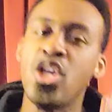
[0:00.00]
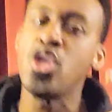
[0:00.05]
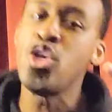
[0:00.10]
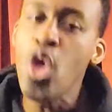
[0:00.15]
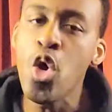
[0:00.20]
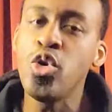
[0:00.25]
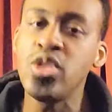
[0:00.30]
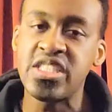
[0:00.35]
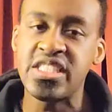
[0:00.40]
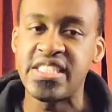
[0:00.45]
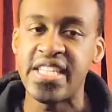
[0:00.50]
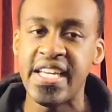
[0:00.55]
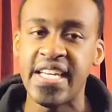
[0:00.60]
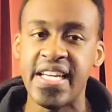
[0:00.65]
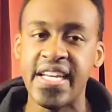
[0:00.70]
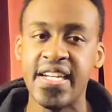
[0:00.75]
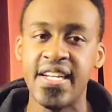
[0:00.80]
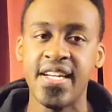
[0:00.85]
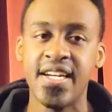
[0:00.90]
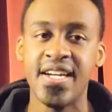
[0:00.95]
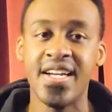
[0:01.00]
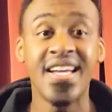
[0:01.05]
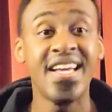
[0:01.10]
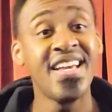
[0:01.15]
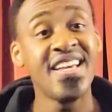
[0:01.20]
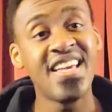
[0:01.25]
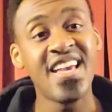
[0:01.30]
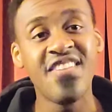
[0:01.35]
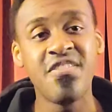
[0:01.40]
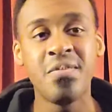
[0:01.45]
you see it
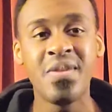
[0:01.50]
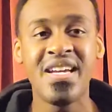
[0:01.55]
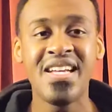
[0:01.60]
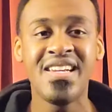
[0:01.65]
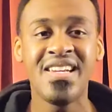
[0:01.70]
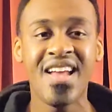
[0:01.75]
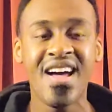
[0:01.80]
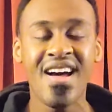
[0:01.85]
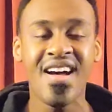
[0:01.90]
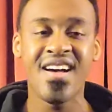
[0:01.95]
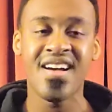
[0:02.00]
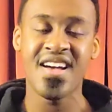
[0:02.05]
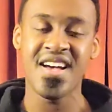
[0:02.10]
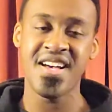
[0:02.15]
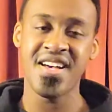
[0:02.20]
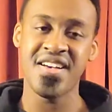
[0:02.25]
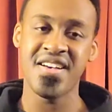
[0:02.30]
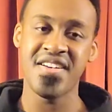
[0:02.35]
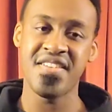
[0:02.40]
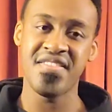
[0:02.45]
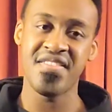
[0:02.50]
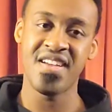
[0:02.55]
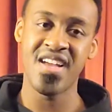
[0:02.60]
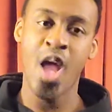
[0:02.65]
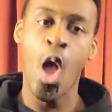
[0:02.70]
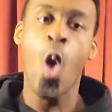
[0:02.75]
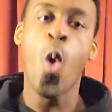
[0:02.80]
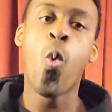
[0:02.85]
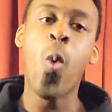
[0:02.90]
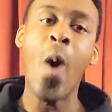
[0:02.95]
and give me love?
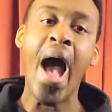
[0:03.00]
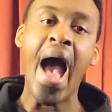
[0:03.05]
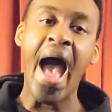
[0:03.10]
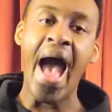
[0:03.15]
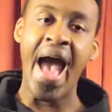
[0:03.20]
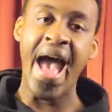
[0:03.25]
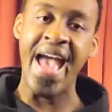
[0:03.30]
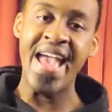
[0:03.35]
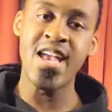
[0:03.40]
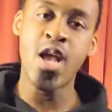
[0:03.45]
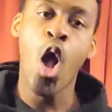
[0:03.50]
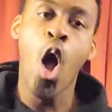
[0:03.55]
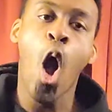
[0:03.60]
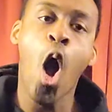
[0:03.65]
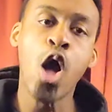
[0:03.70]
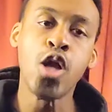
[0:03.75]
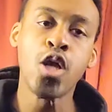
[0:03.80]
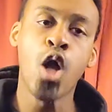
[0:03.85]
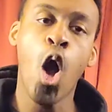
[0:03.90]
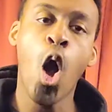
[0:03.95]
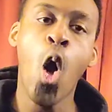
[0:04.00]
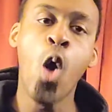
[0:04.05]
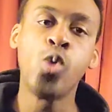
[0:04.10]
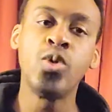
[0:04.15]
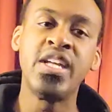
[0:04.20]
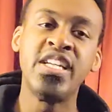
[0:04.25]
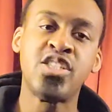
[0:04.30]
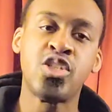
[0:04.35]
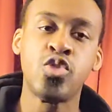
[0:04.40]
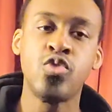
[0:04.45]
Why are your
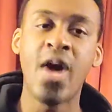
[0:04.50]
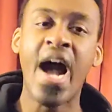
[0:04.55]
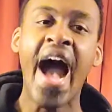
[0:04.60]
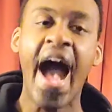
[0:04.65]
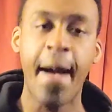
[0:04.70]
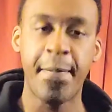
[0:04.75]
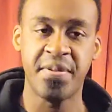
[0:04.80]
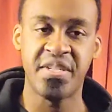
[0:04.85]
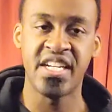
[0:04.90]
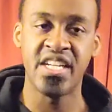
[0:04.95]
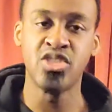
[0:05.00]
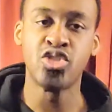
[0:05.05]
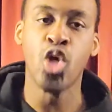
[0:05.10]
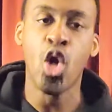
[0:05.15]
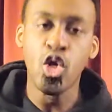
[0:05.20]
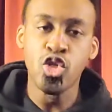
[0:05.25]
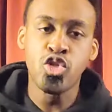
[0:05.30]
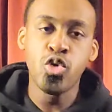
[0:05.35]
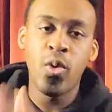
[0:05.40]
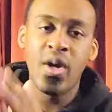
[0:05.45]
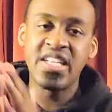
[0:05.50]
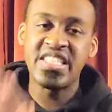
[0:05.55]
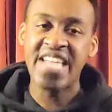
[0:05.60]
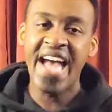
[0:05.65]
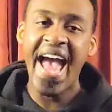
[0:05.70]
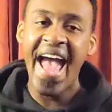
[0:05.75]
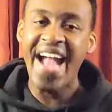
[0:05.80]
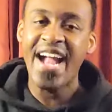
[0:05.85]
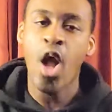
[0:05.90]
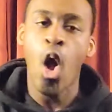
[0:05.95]
only two options to
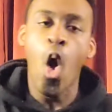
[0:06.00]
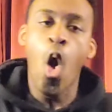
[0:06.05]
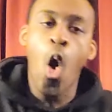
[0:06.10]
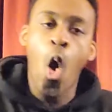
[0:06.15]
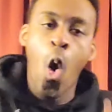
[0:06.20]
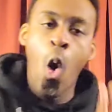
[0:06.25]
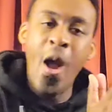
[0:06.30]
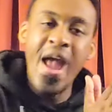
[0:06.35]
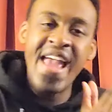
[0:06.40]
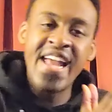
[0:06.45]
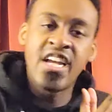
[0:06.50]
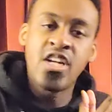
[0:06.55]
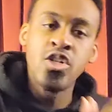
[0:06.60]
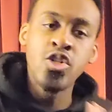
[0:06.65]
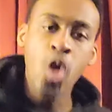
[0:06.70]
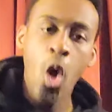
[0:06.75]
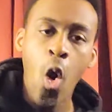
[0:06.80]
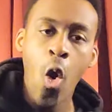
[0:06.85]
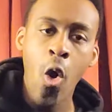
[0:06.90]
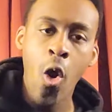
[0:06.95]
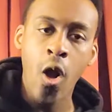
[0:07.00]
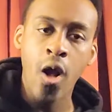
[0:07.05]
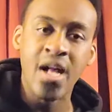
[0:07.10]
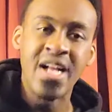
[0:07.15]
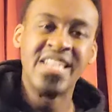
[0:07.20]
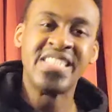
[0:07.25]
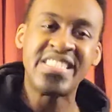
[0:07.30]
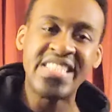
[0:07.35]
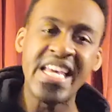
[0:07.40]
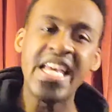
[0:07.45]
attack or ignore?
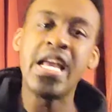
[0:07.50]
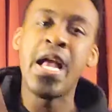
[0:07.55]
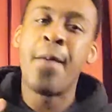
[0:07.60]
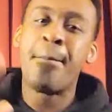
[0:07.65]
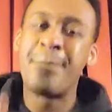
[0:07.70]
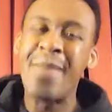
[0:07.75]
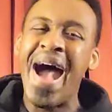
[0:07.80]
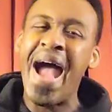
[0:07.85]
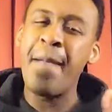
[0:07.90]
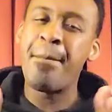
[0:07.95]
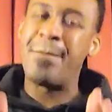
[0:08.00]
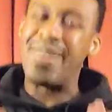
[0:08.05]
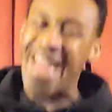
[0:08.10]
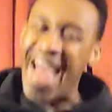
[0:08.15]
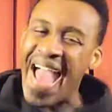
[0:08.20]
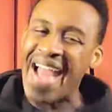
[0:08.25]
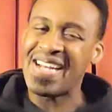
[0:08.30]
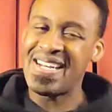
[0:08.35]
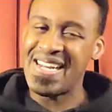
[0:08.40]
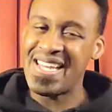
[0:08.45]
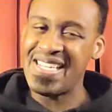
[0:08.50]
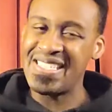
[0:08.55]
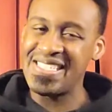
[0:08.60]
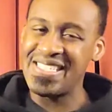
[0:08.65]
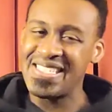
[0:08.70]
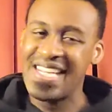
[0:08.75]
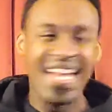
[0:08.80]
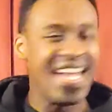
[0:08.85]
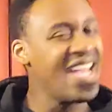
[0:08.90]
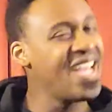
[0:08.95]
See, my
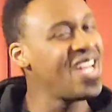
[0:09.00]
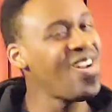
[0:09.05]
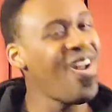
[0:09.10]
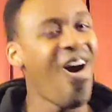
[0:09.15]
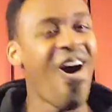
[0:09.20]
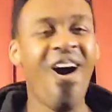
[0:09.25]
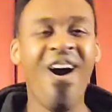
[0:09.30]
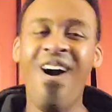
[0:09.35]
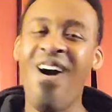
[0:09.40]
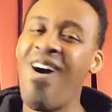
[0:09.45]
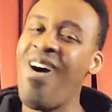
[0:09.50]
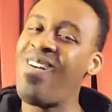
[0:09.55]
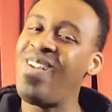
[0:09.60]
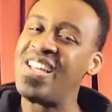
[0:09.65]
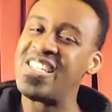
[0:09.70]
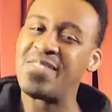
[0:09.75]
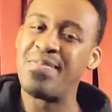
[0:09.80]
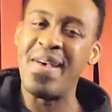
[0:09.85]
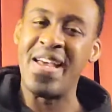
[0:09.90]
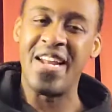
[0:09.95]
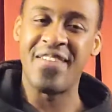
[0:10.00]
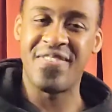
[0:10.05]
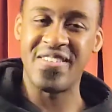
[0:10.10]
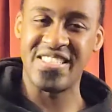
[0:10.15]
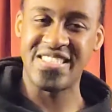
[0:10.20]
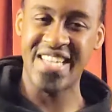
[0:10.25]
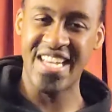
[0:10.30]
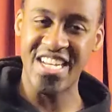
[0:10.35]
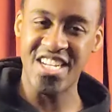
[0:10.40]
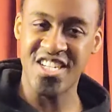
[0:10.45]
blackness and all its
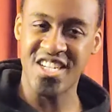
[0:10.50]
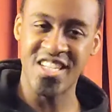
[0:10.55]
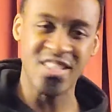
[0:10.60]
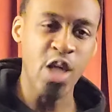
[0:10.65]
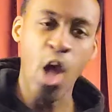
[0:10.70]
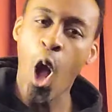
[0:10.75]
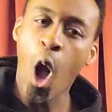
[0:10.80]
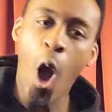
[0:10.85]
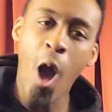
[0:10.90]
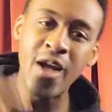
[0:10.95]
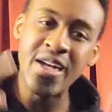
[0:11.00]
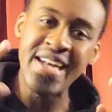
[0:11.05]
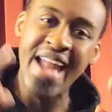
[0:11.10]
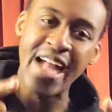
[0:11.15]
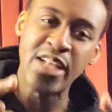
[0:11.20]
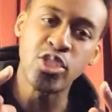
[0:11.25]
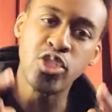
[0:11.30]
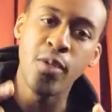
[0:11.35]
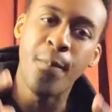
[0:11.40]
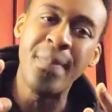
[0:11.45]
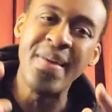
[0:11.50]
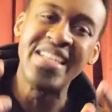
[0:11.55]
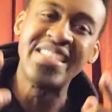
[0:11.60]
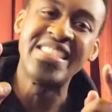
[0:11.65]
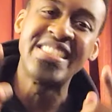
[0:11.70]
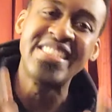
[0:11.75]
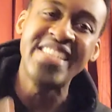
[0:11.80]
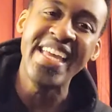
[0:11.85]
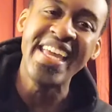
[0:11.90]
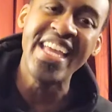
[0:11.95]
manifestations are not to be
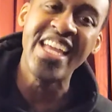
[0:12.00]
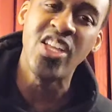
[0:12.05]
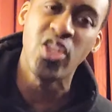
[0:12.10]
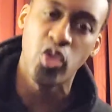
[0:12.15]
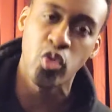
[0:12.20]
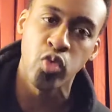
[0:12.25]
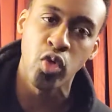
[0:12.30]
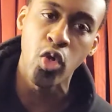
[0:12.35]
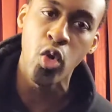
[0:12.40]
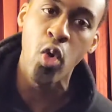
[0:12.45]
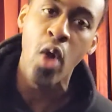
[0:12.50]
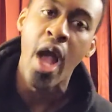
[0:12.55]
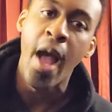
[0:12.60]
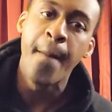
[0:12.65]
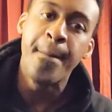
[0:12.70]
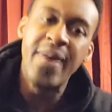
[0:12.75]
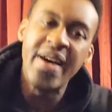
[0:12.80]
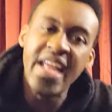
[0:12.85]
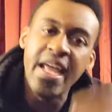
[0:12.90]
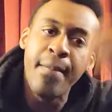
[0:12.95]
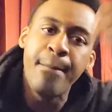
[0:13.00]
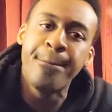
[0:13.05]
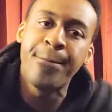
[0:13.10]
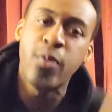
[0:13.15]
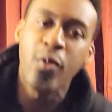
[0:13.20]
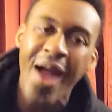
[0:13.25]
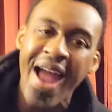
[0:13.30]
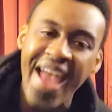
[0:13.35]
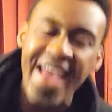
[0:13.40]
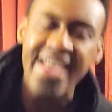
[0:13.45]
seen through, but
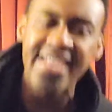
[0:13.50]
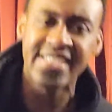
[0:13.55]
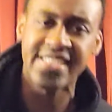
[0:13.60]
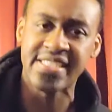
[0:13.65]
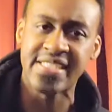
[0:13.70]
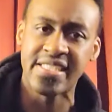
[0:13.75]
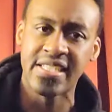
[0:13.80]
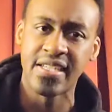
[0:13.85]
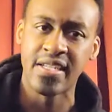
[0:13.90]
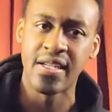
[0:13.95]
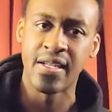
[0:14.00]
embraced.